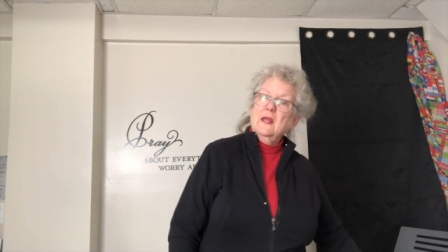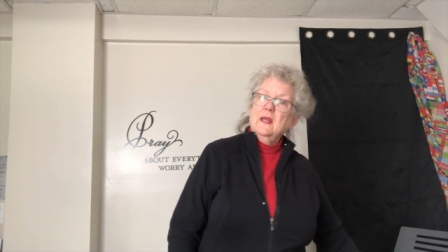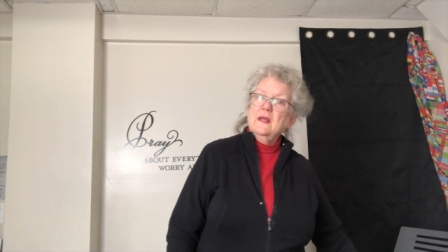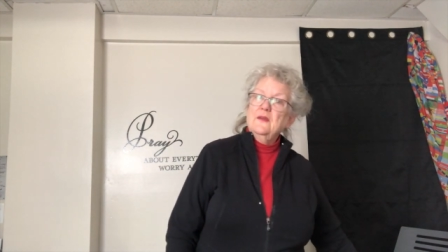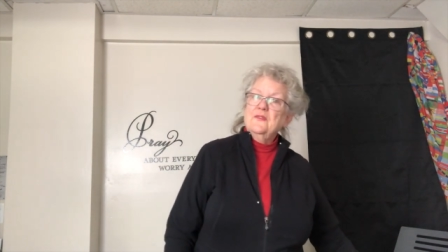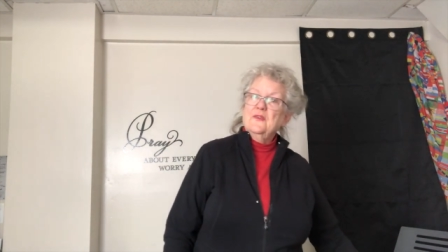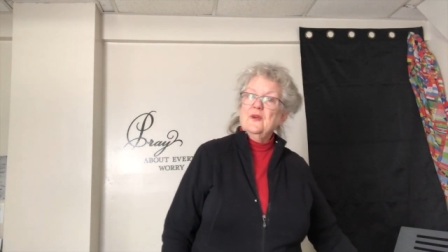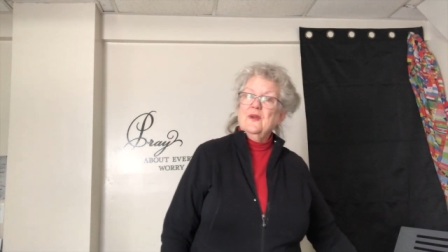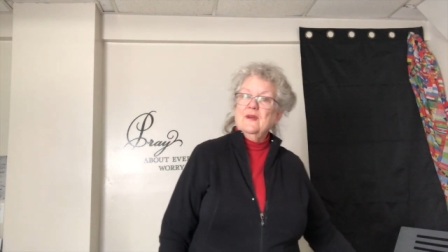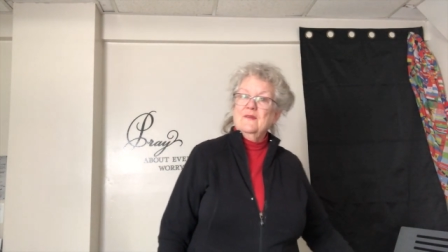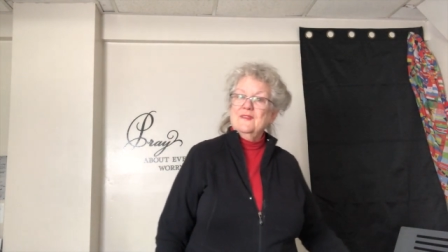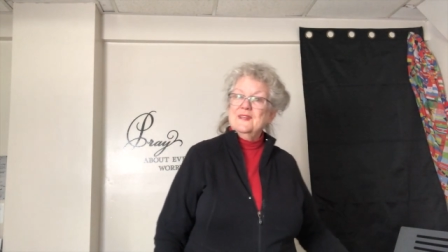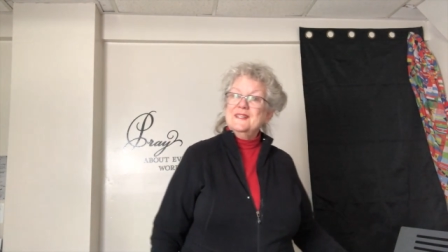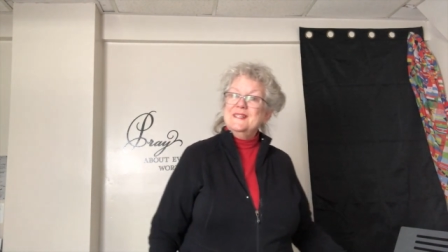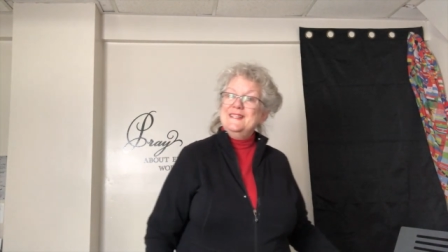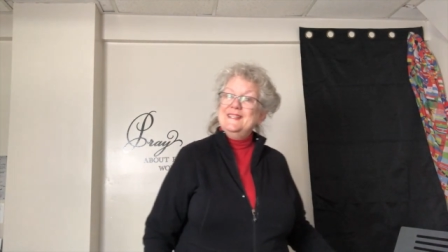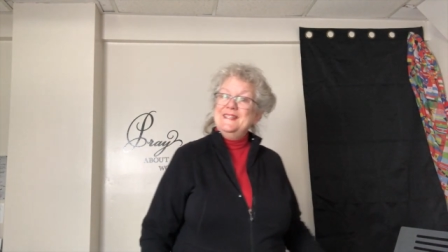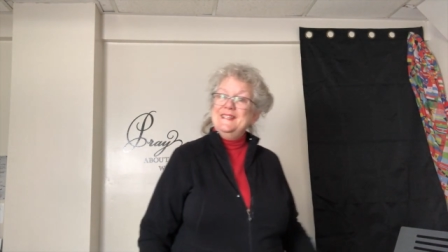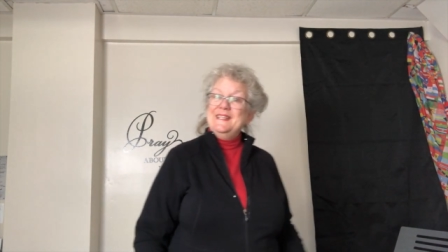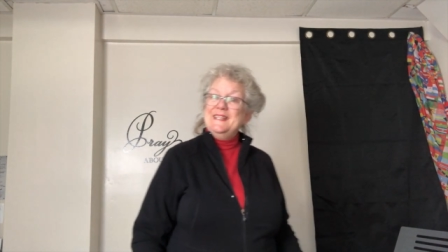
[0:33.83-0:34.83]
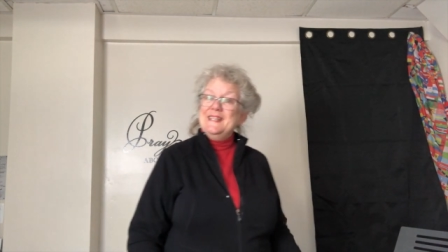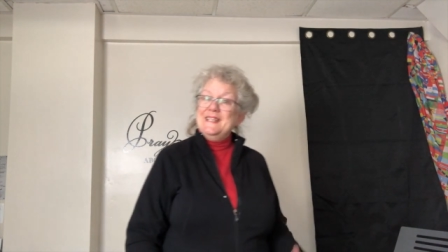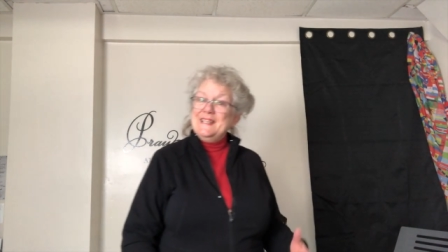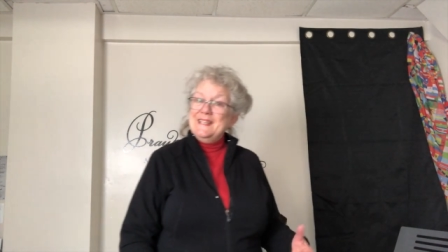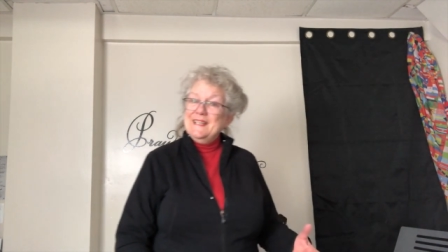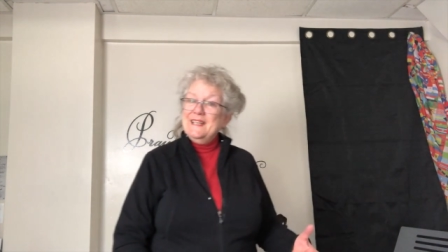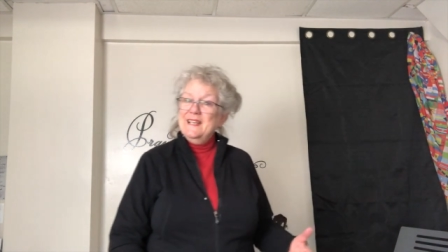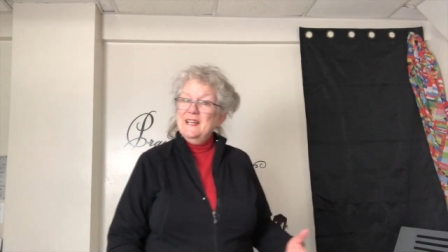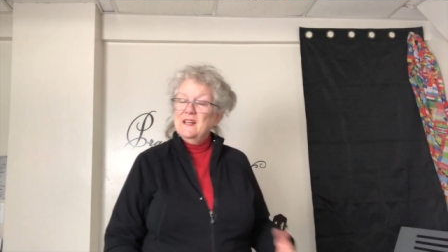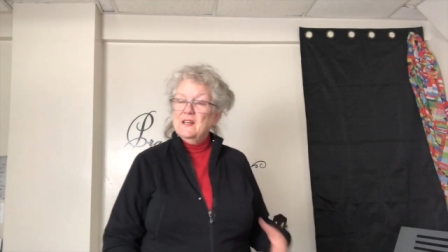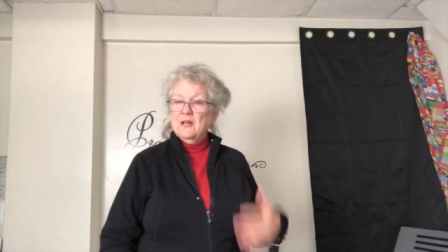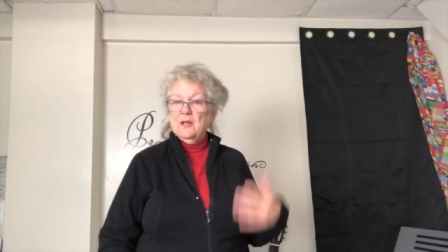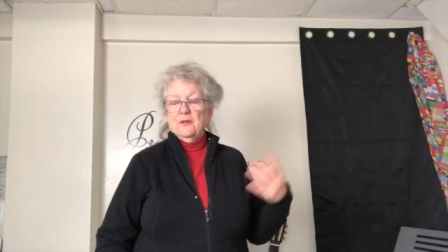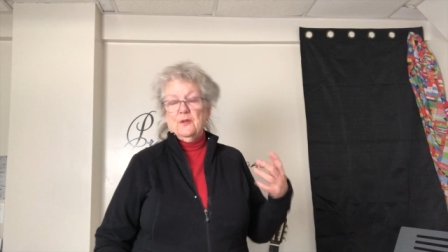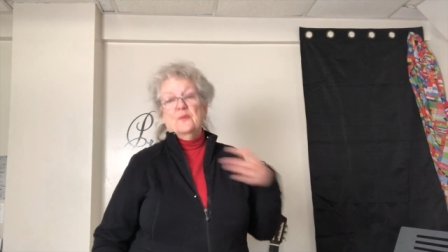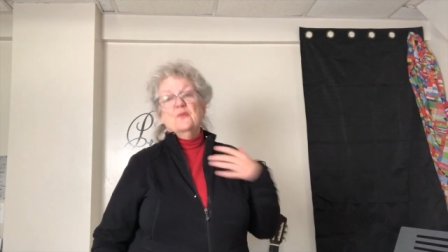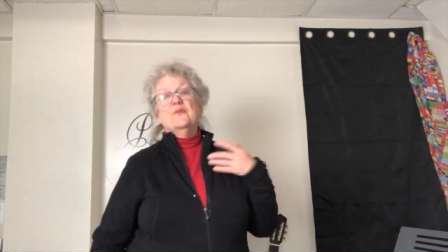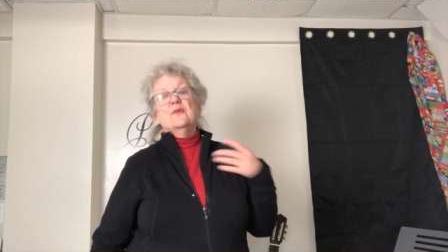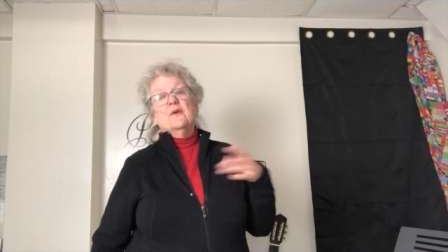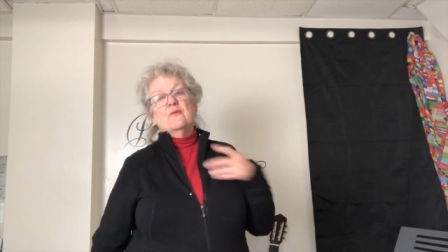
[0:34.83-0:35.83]
If you have a D,
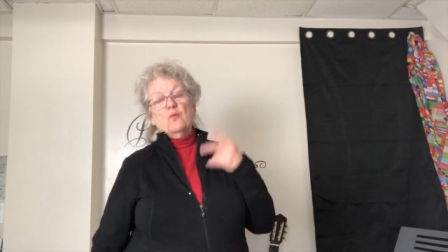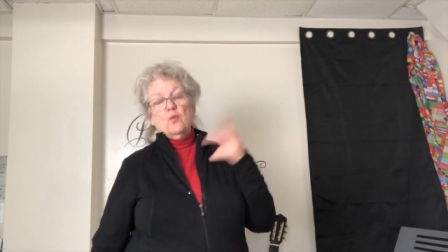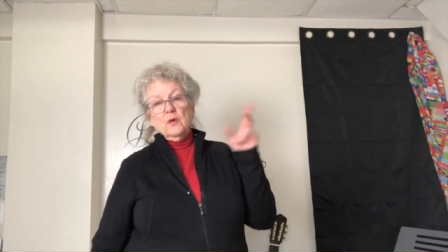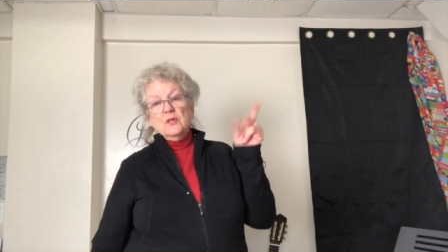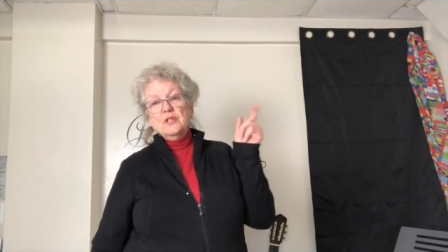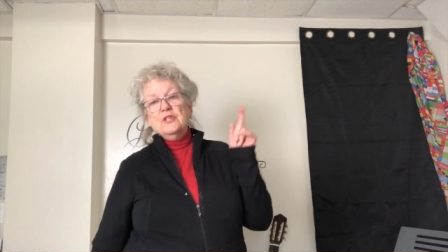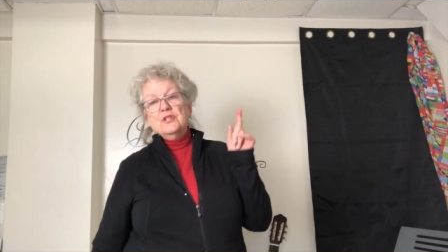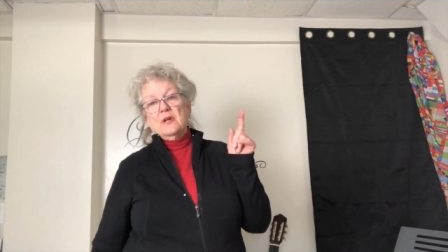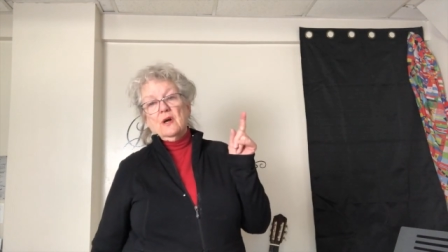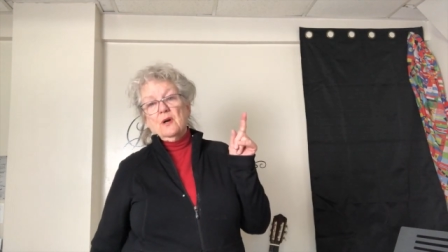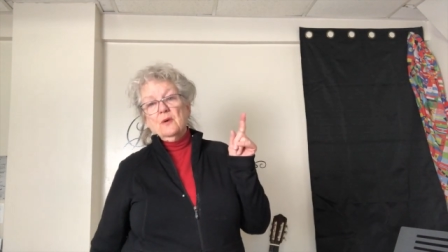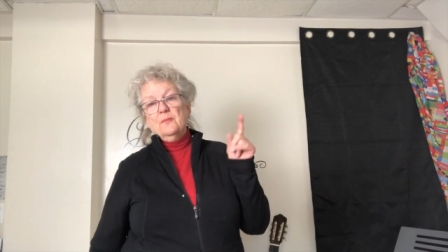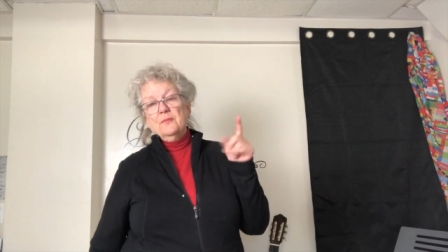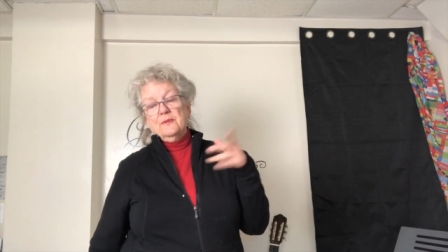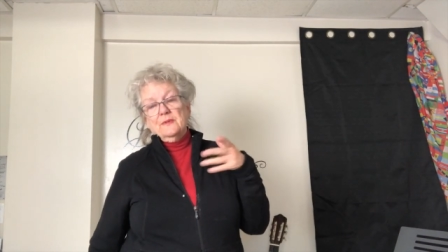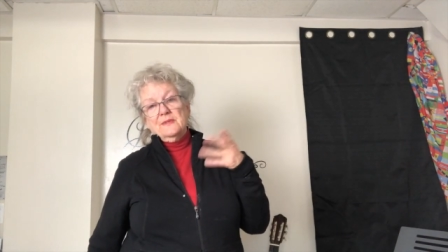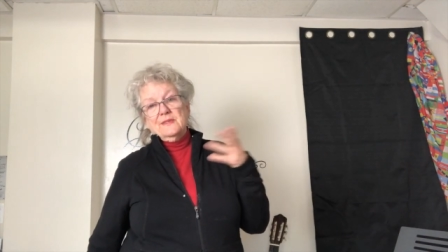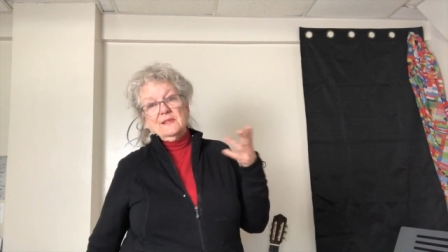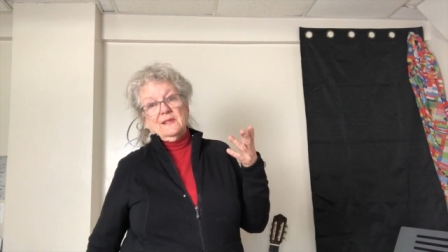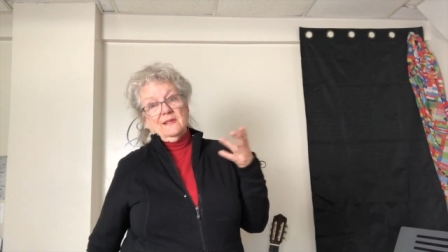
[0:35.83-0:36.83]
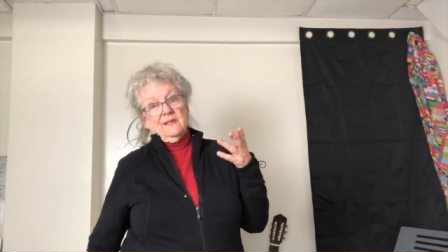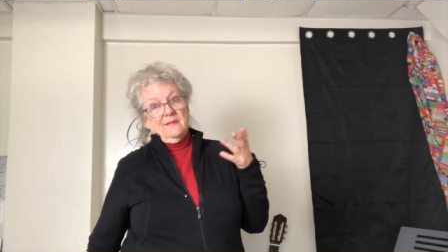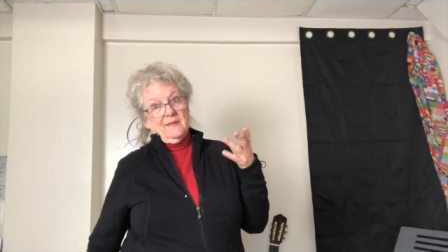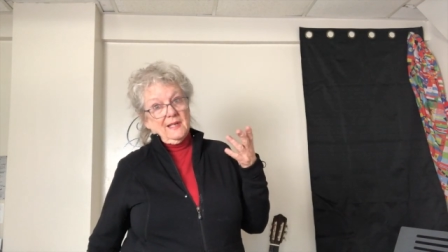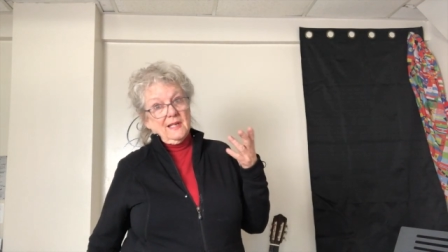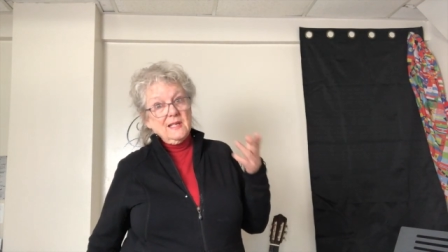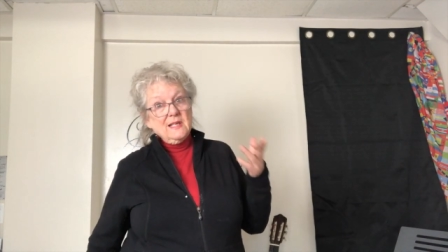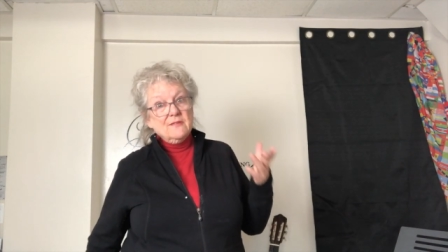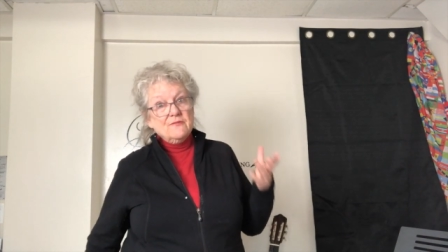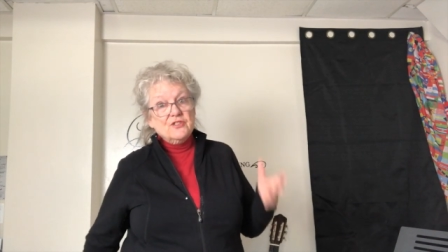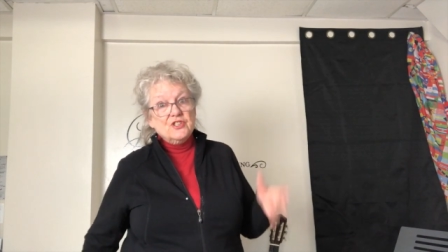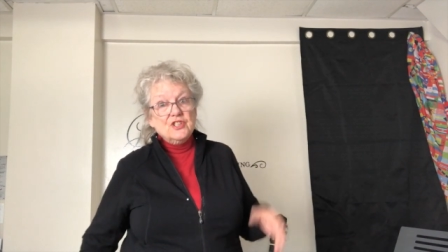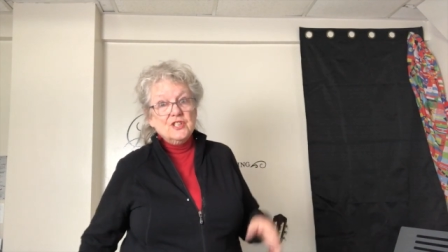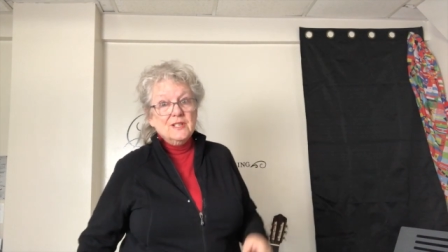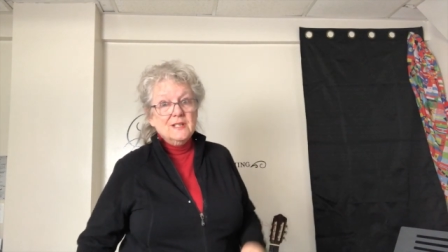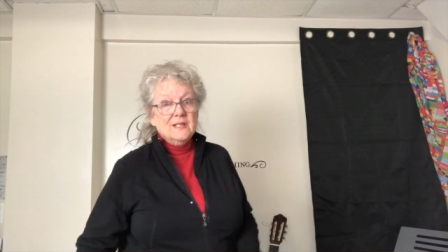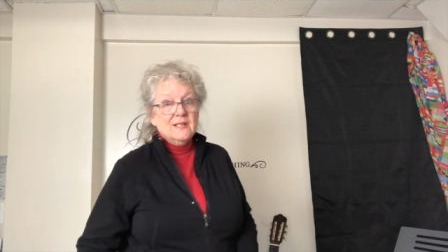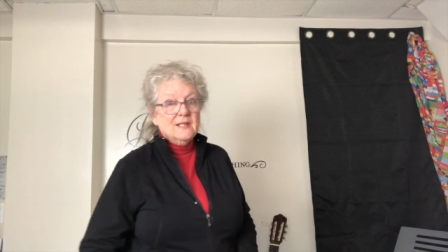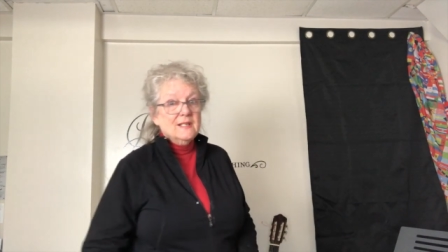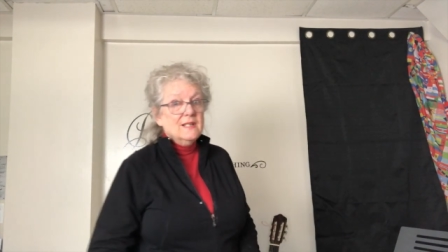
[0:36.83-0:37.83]
if you have one sharp in, in the key of
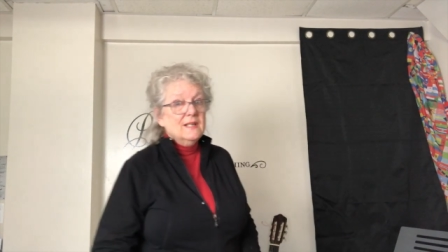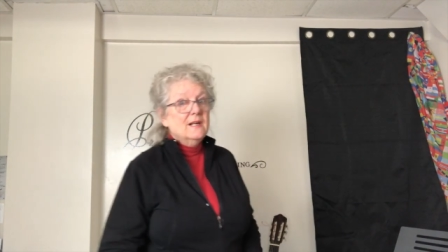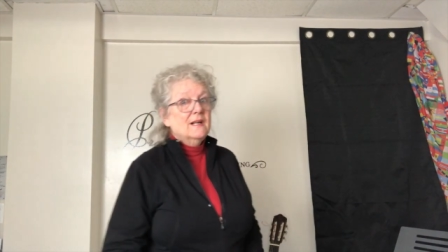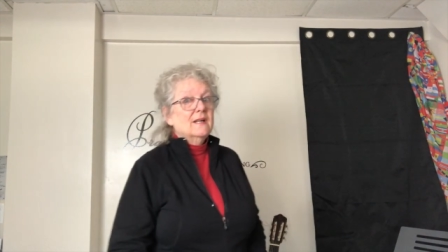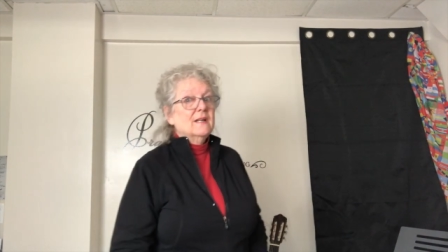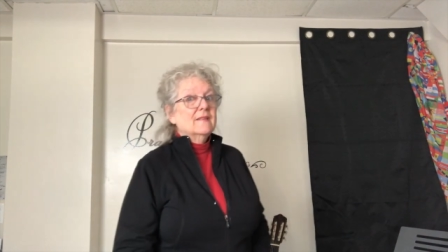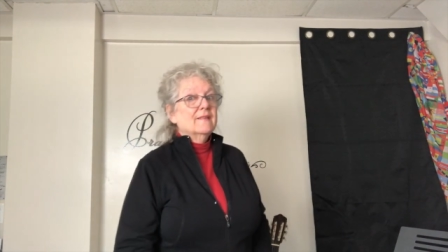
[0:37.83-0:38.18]
G,